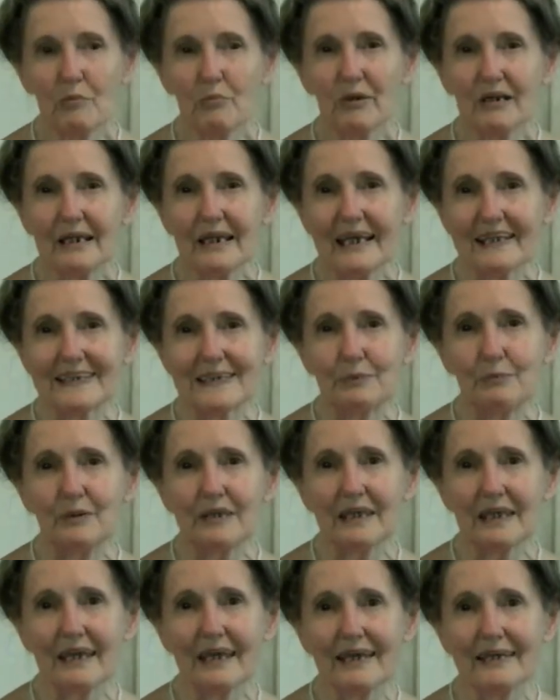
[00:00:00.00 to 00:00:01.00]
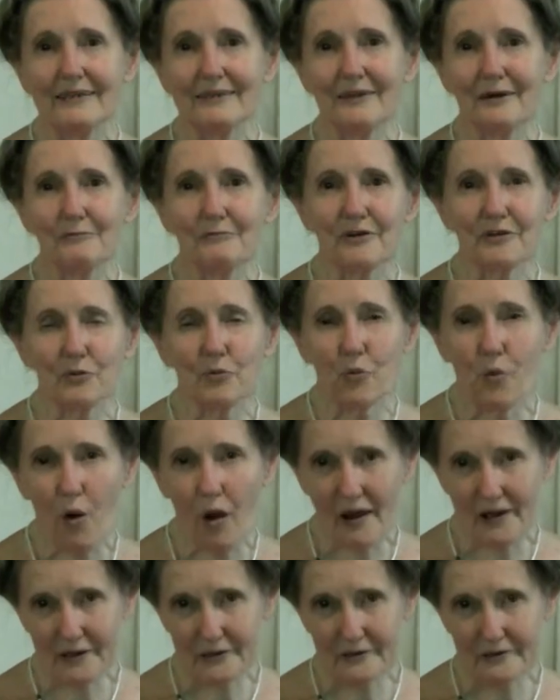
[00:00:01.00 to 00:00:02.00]
But let's begin with
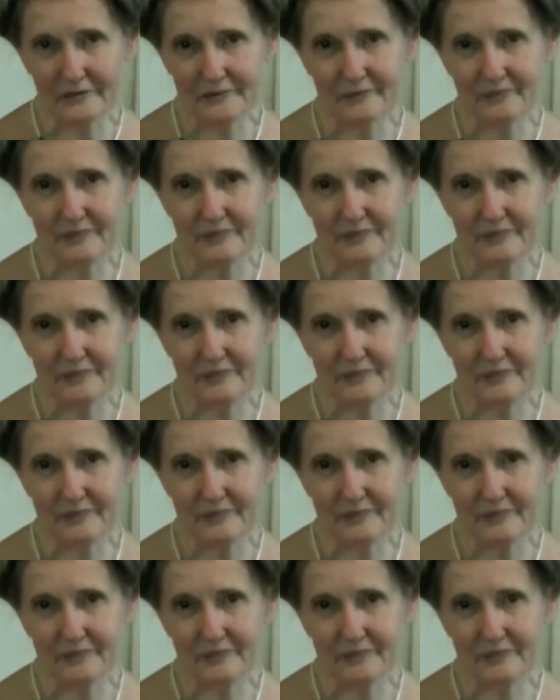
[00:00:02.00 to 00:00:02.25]
water.